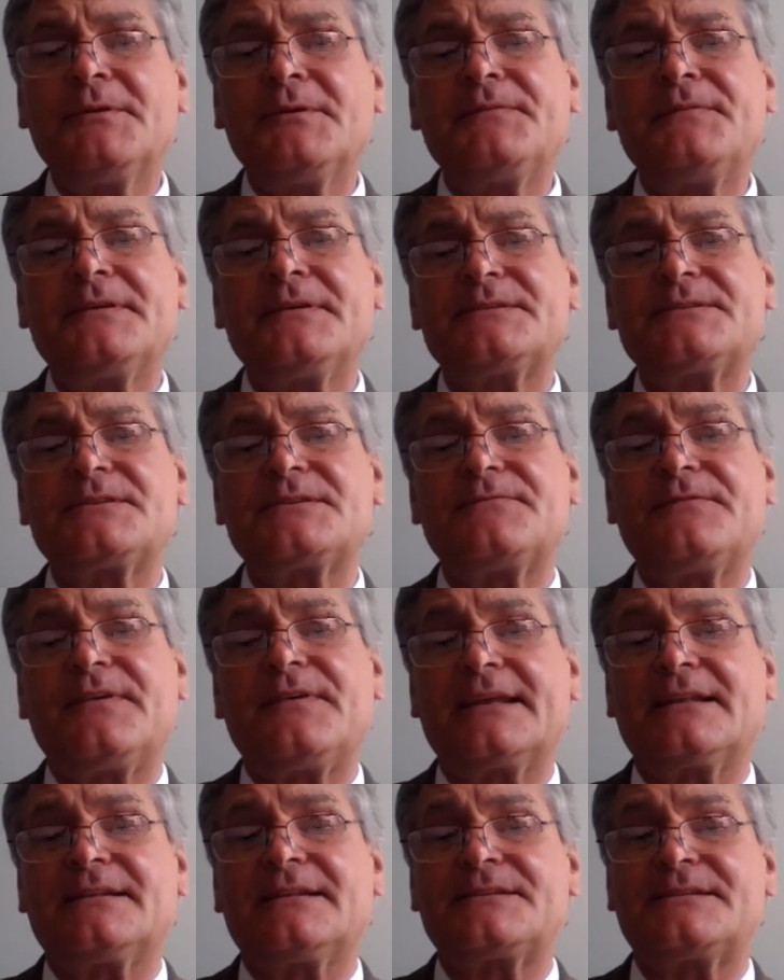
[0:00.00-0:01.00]
we feel it's
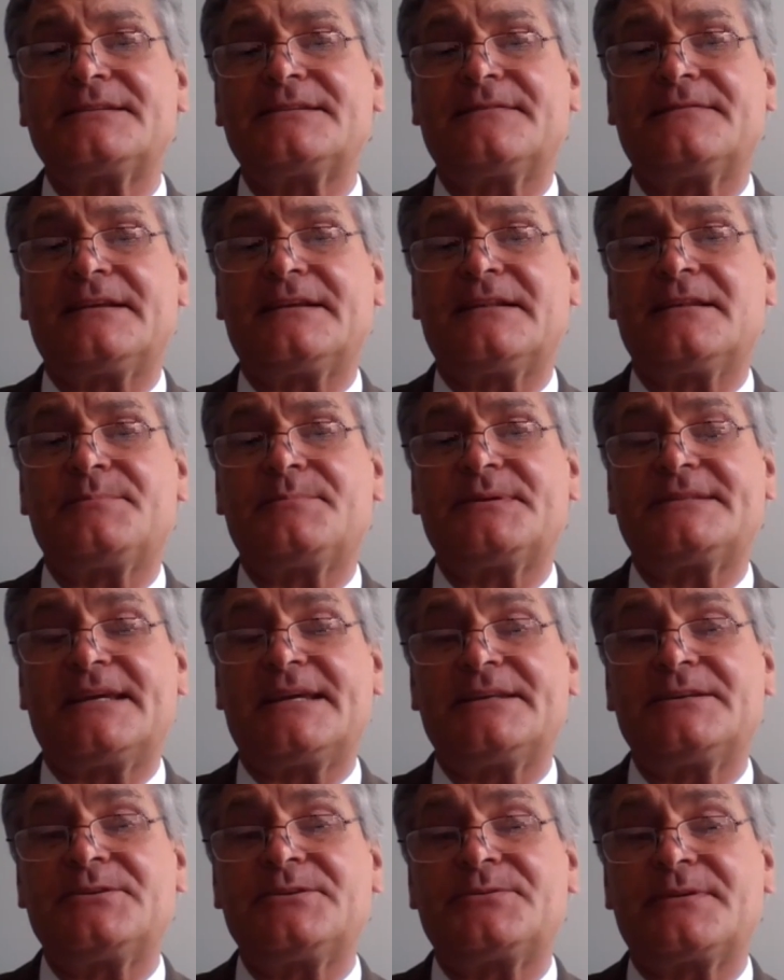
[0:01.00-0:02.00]
vital to develop a
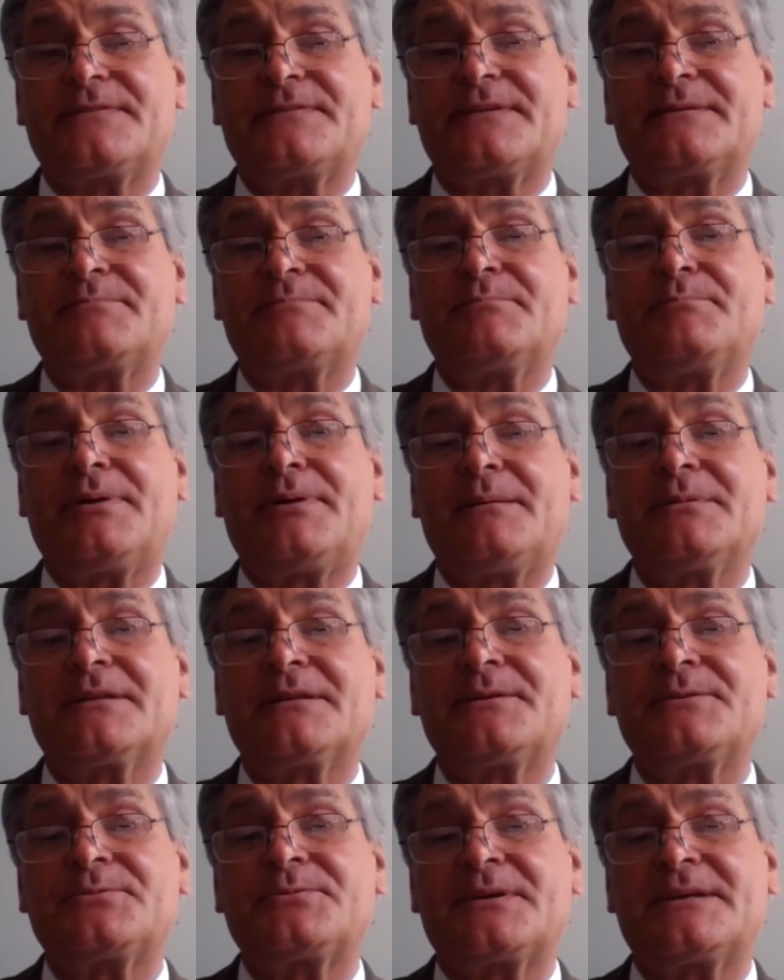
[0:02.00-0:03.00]
data-driven,
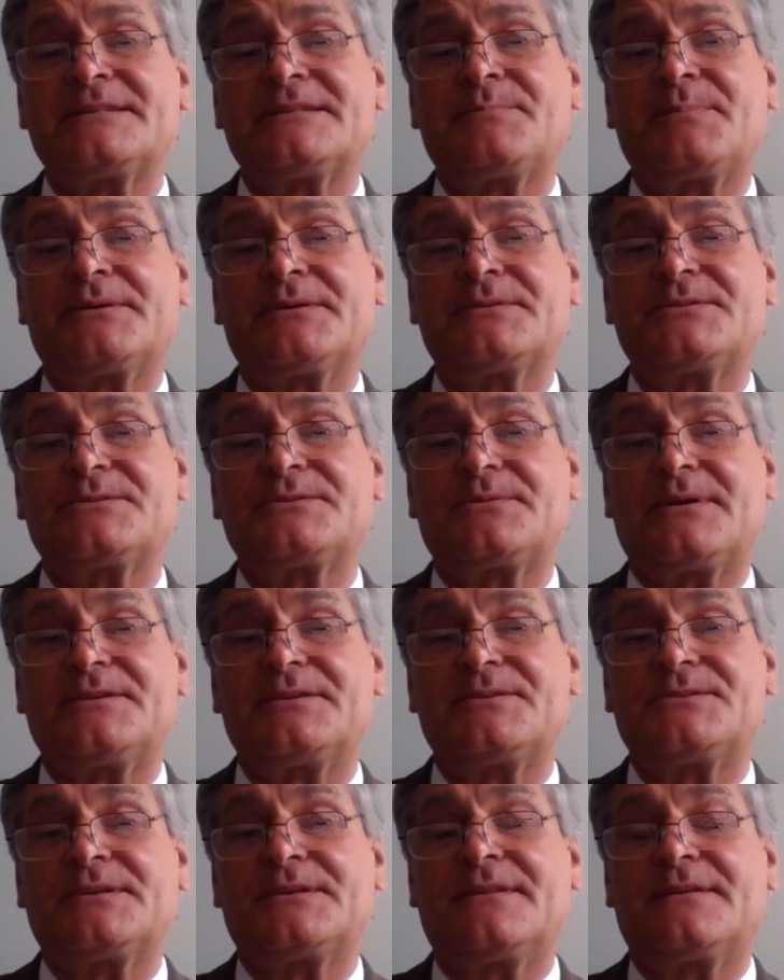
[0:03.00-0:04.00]
publicly transparent
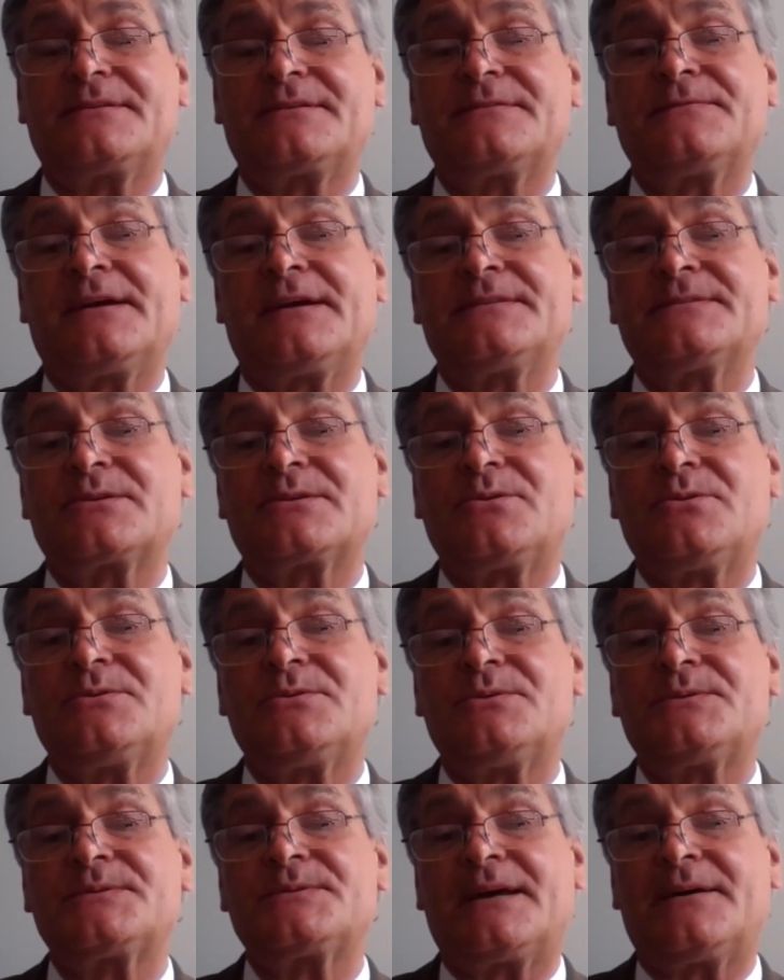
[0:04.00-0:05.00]
strategy that defines
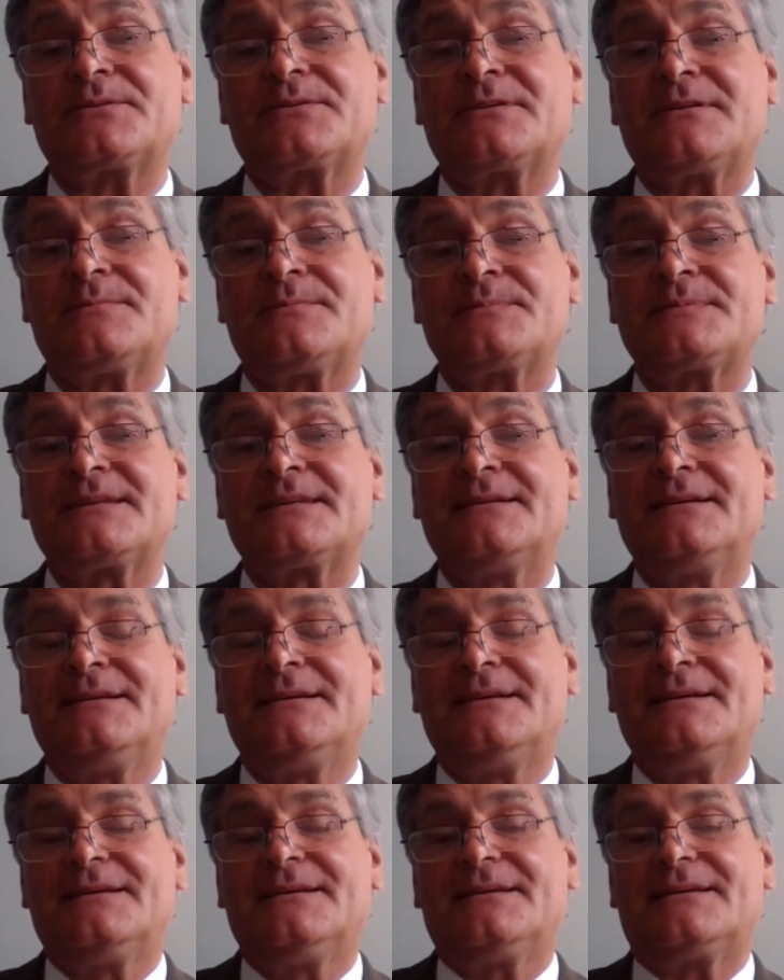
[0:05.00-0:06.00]
goals, outcomes,
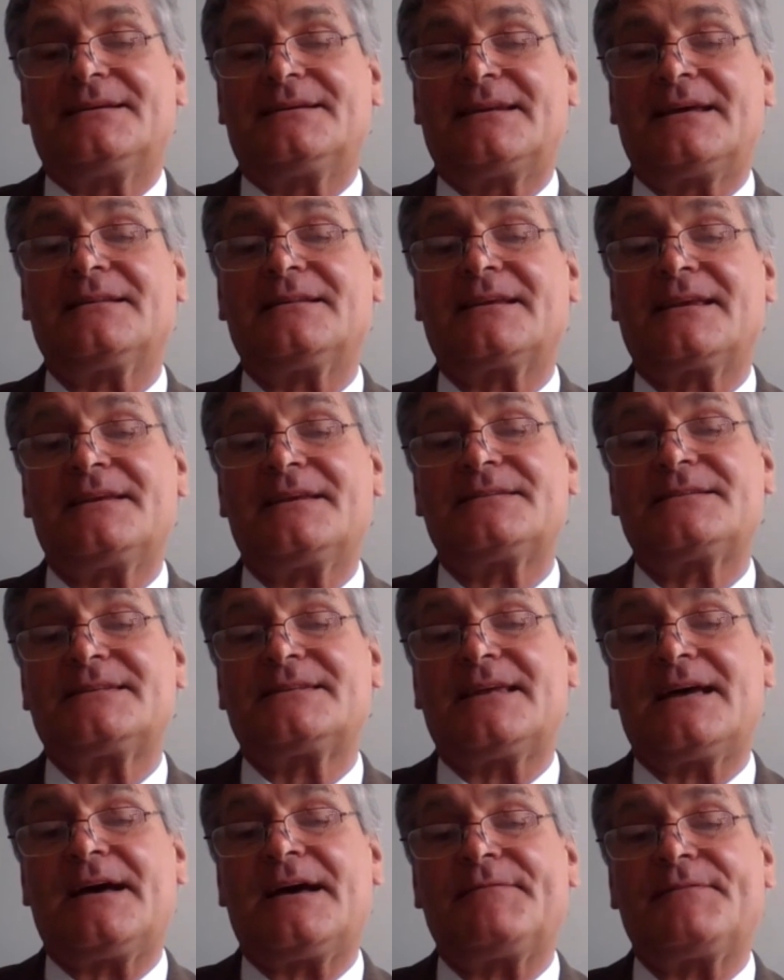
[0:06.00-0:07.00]
and allocates
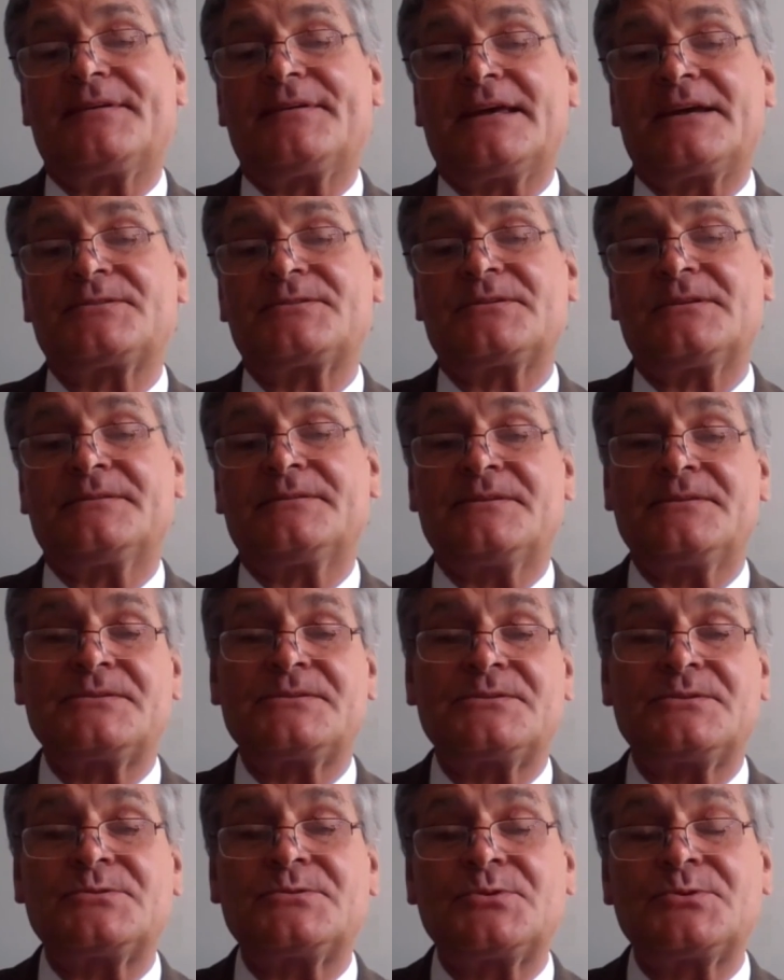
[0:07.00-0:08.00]
staff, financial, and
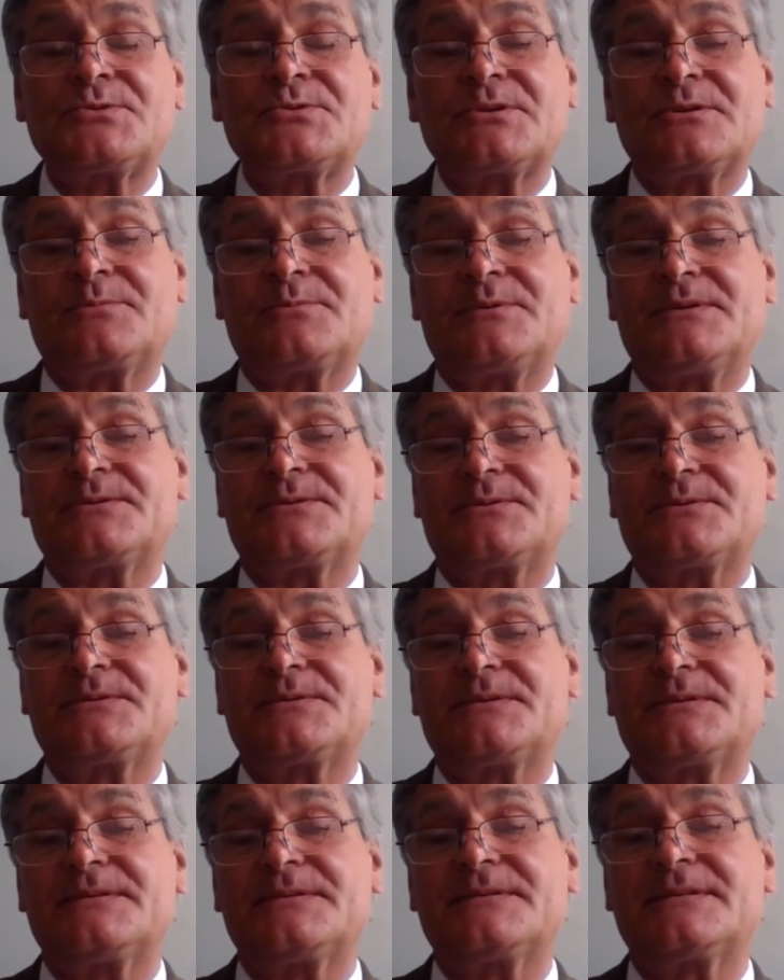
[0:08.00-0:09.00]
institutional
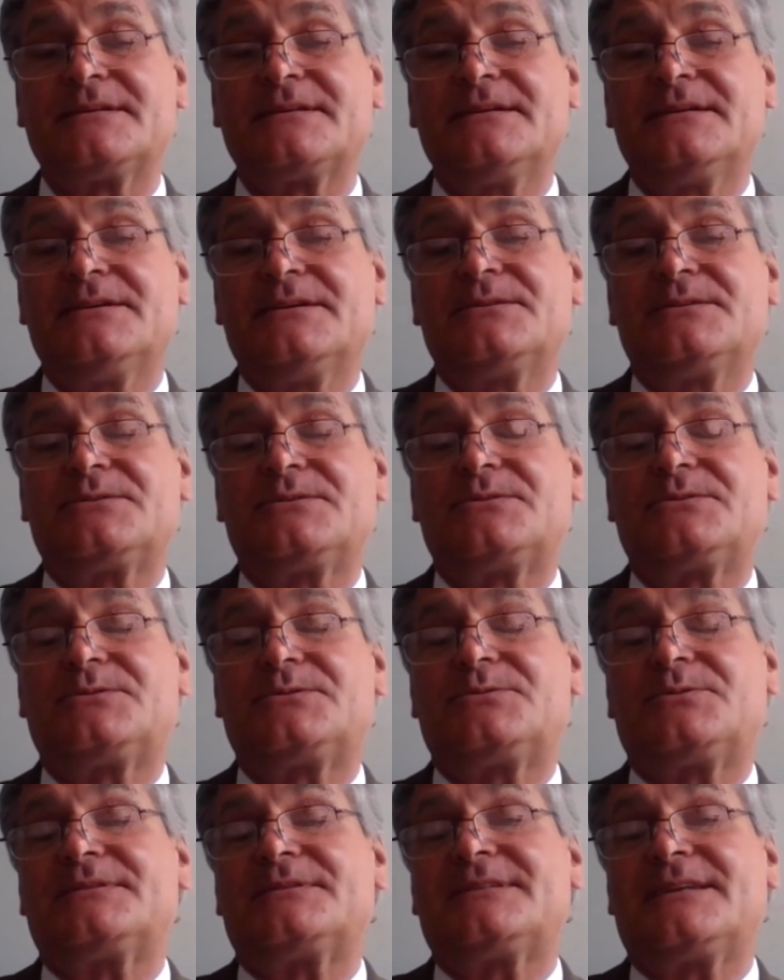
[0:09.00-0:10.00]
resources
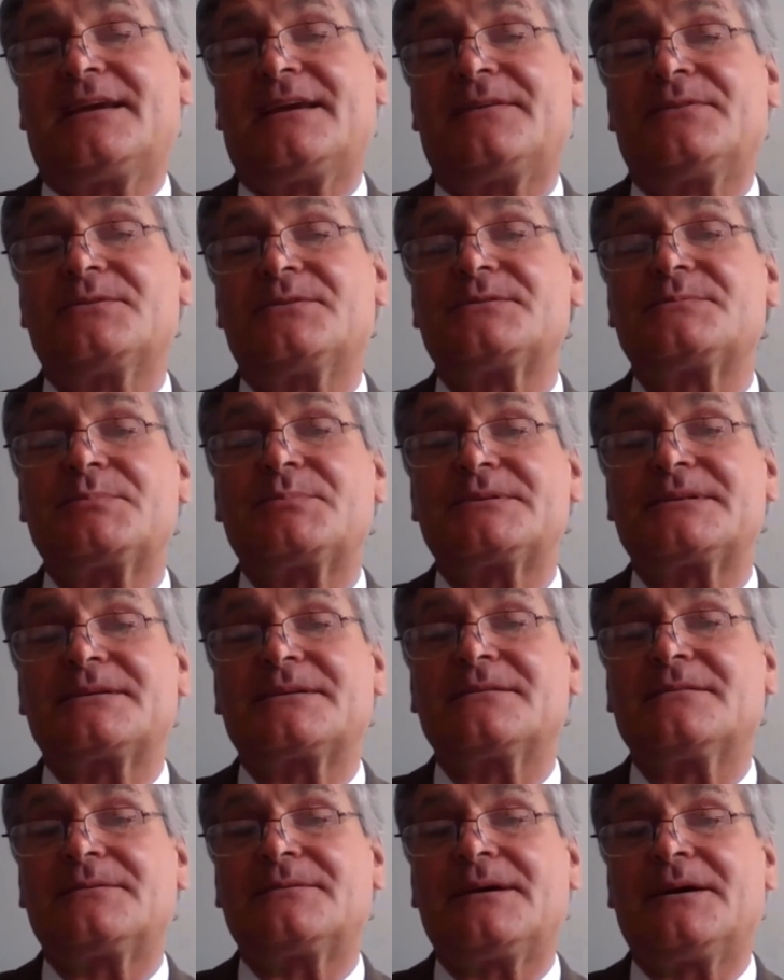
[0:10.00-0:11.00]
to attain those
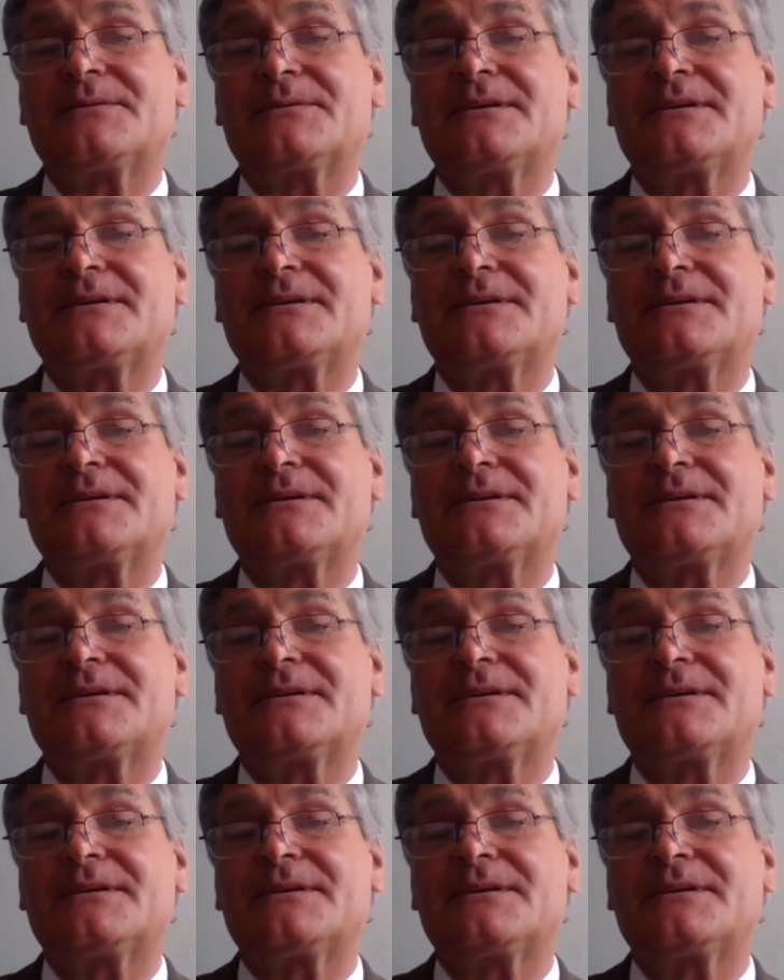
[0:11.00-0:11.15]
particular